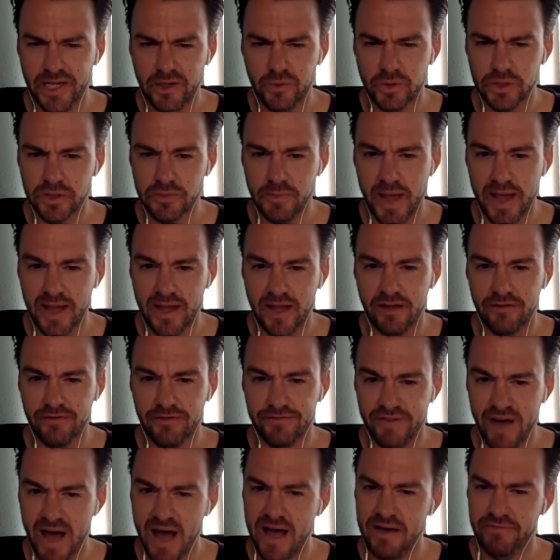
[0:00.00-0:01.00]
was making
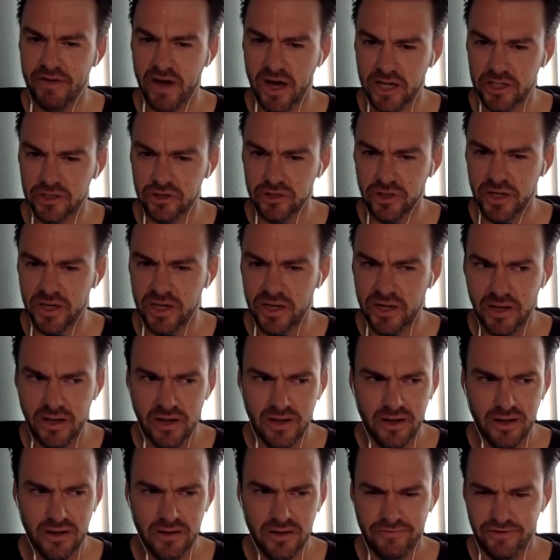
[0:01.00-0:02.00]
500
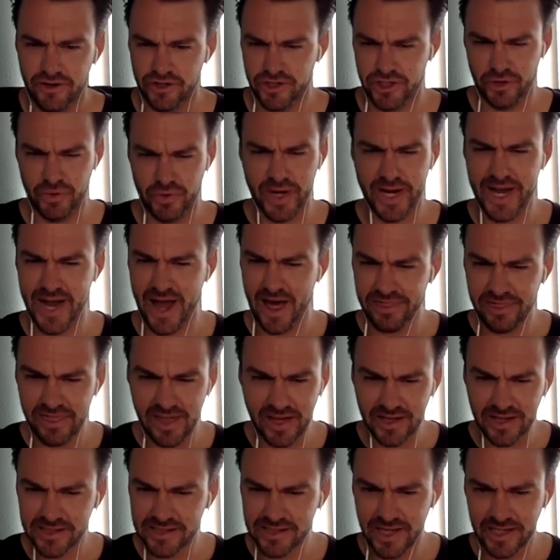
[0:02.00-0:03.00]
for doing nothing,
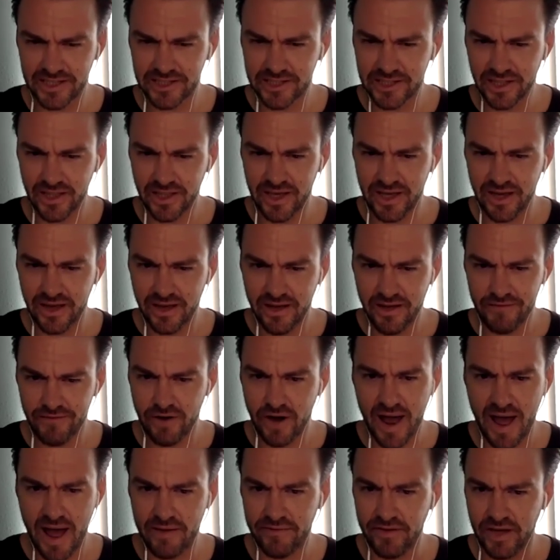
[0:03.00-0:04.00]
essentially, for
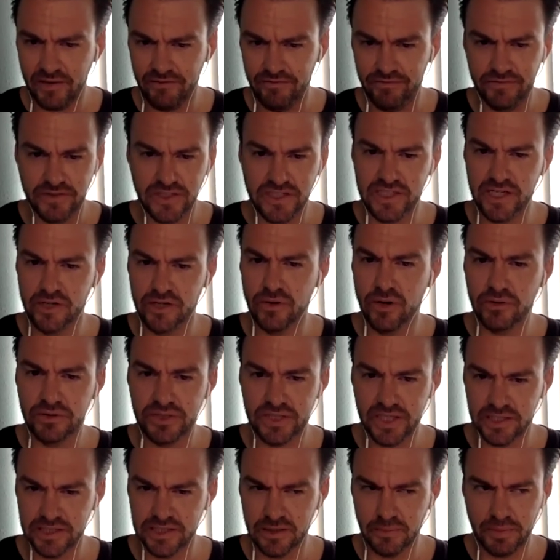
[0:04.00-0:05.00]
having zero
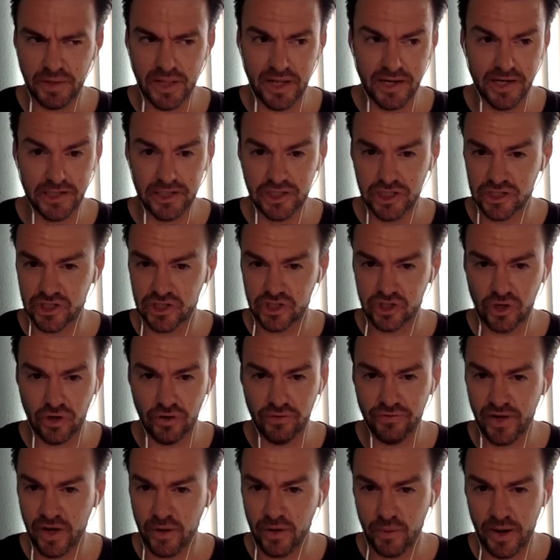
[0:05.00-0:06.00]
discipline and just
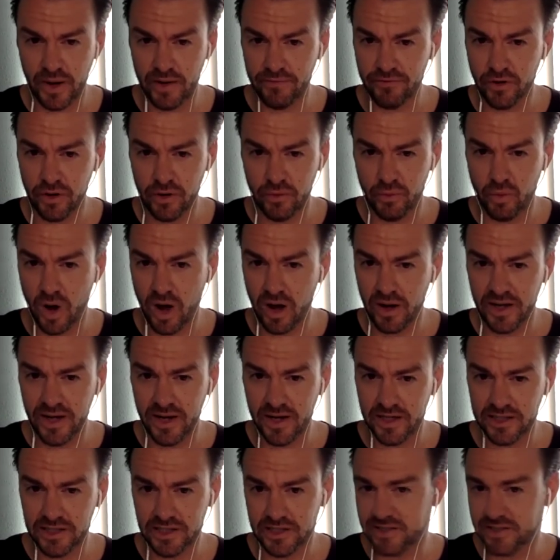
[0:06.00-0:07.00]
surfing whenever he wanted
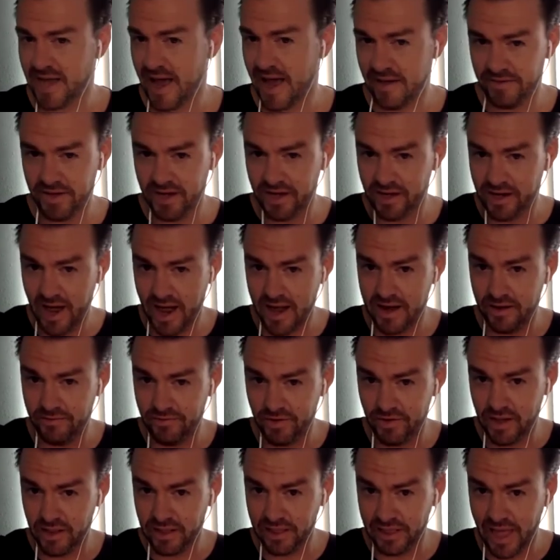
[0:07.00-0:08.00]
and just having kind of
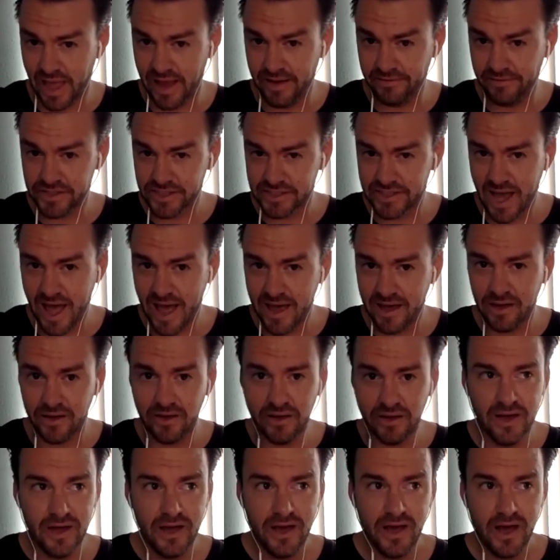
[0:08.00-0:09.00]
a
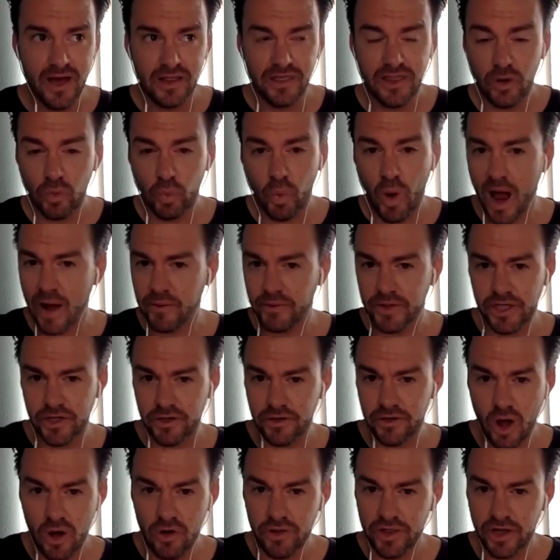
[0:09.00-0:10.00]
lifestyle, then why would you
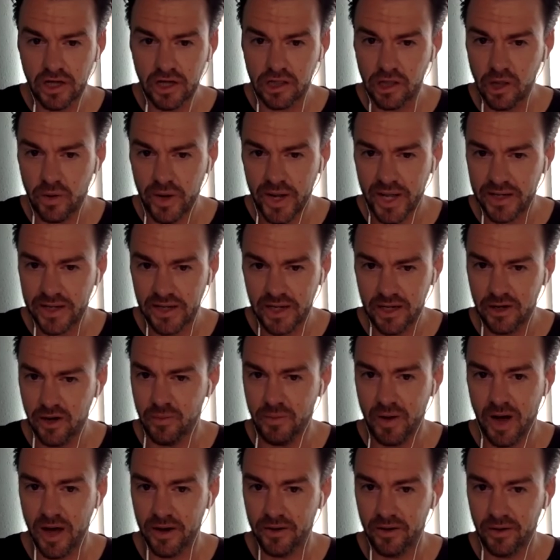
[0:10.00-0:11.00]
go the KOLOHE ANDINO
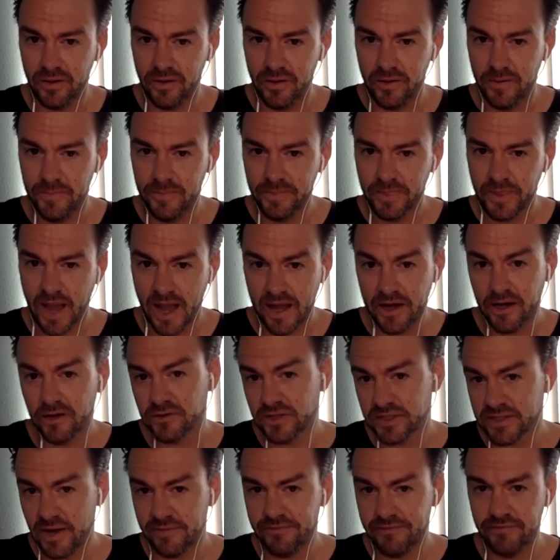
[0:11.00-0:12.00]
model? I know
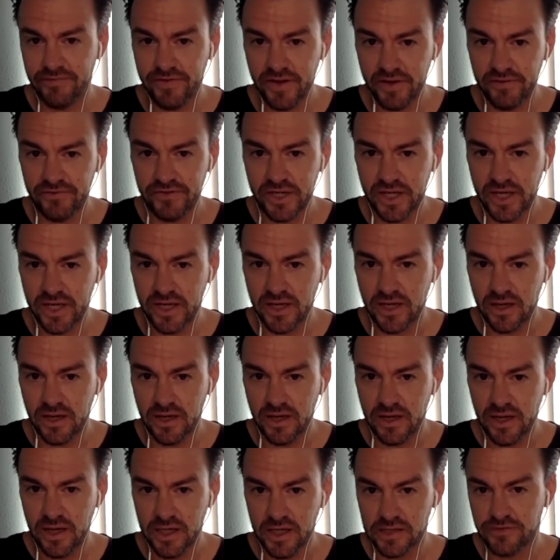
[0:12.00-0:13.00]
750
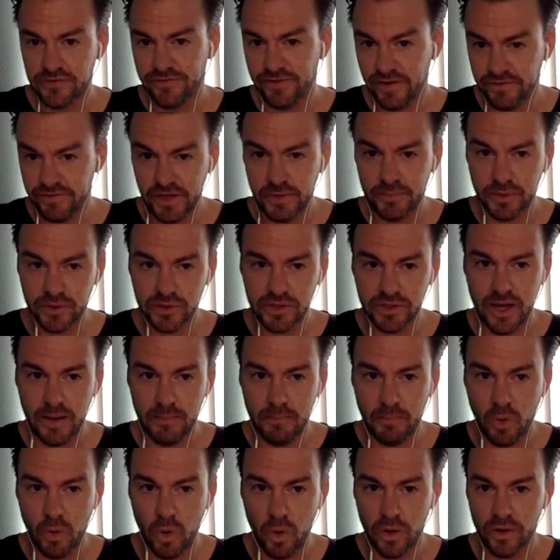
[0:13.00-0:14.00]
is 50%
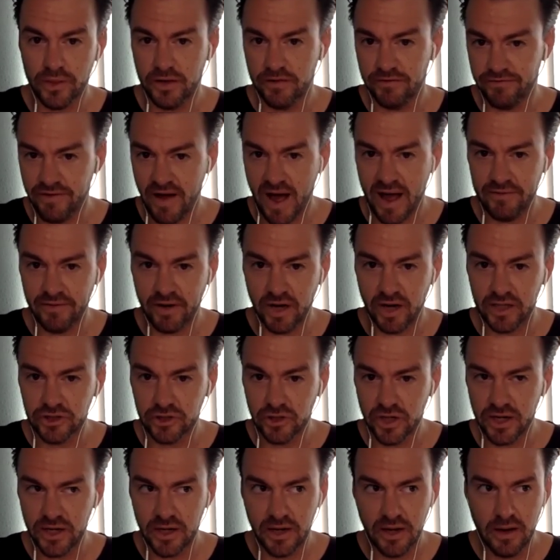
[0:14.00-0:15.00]
more than
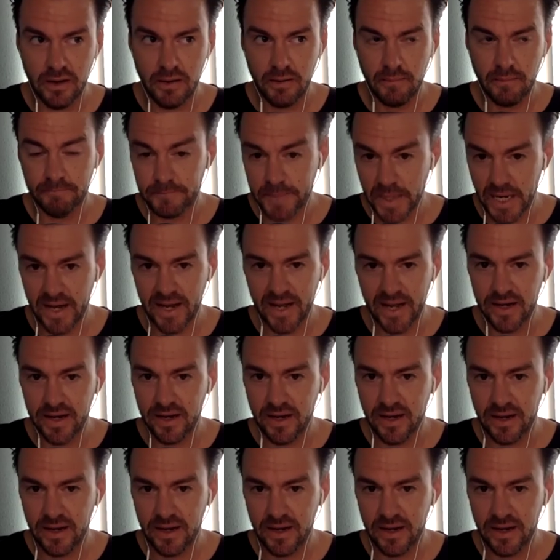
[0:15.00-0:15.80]
500, but